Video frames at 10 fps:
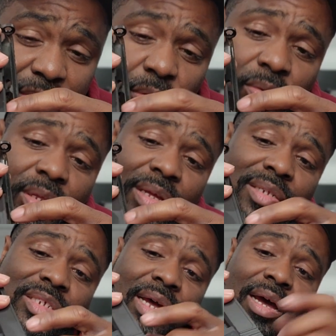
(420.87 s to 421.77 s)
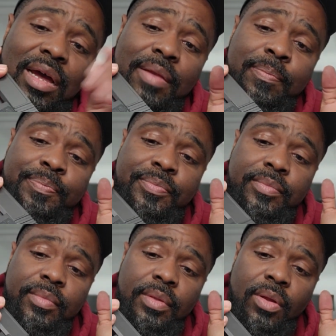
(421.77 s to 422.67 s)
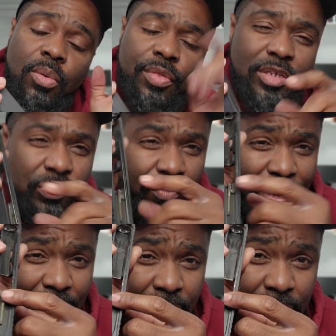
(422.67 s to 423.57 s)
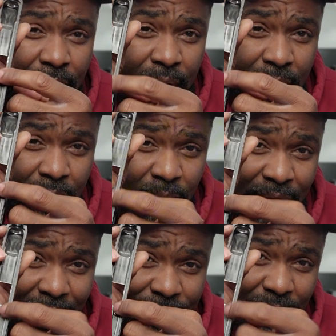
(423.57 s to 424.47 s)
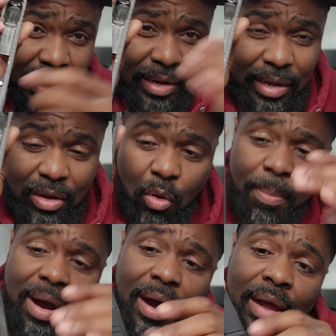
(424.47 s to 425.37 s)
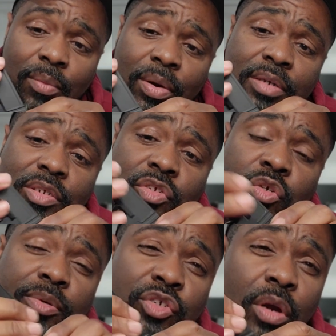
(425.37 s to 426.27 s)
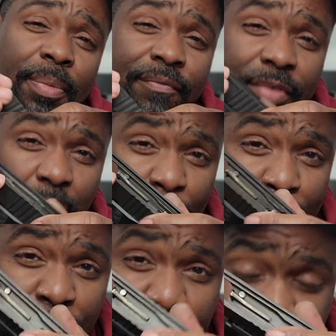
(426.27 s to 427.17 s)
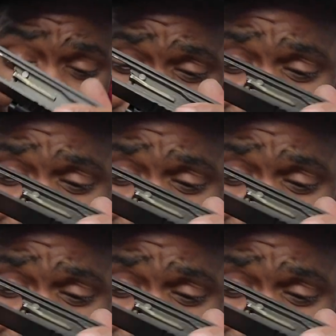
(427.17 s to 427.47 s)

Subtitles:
on the inside where this round would have to kind of like go by was super sharp and felt burred.